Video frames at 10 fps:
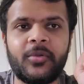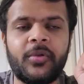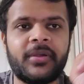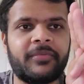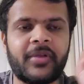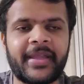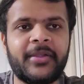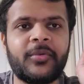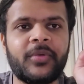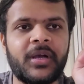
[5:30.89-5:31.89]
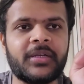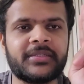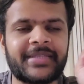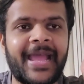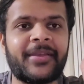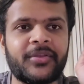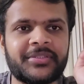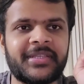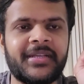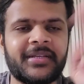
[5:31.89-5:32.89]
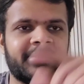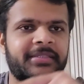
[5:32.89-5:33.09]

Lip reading: Don't forget to scan your sticker,